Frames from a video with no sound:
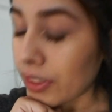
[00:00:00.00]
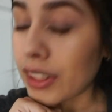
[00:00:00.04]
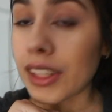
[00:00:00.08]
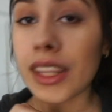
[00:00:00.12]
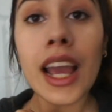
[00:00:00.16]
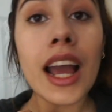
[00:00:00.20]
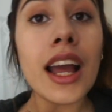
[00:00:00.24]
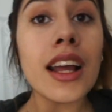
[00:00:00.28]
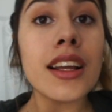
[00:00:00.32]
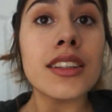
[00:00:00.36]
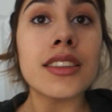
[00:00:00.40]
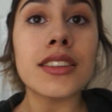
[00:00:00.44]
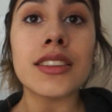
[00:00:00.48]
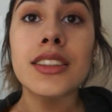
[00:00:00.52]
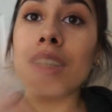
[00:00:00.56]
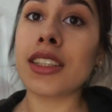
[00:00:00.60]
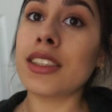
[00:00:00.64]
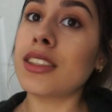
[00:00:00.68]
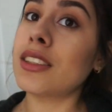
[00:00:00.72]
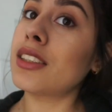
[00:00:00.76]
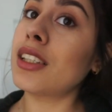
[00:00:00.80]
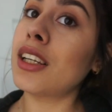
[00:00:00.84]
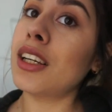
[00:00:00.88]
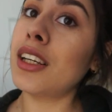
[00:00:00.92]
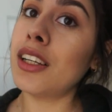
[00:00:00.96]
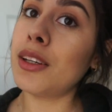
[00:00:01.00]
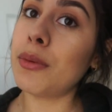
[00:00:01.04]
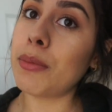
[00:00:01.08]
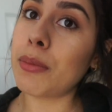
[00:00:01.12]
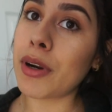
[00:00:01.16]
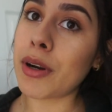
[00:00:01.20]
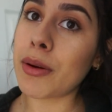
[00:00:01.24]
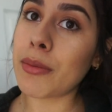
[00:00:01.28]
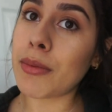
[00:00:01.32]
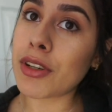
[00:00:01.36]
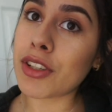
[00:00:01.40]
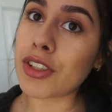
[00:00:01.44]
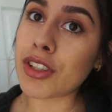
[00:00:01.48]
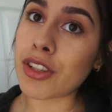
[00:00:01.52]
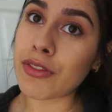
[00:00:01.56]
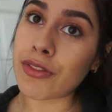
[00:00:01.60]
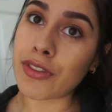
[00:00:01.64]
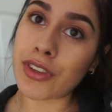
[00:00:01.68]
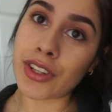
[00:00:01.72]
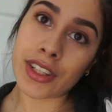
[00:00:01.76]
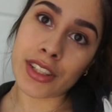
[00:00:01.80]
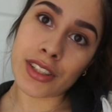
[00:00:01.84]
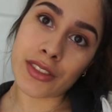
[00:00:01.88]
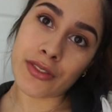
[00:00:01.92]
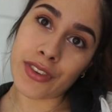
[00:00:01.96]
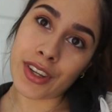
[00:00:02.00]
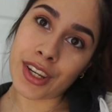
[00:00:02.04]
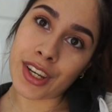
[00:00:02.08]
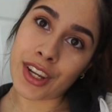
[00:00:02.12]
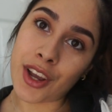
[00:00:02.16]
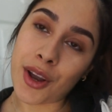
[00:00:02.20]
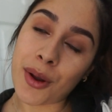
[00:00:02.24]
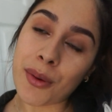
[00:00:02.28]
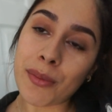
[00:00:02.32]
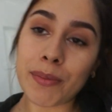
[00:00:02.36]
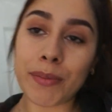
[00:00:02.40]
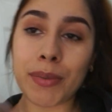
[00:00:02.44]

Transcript: yeah, that's pretty much it for this video.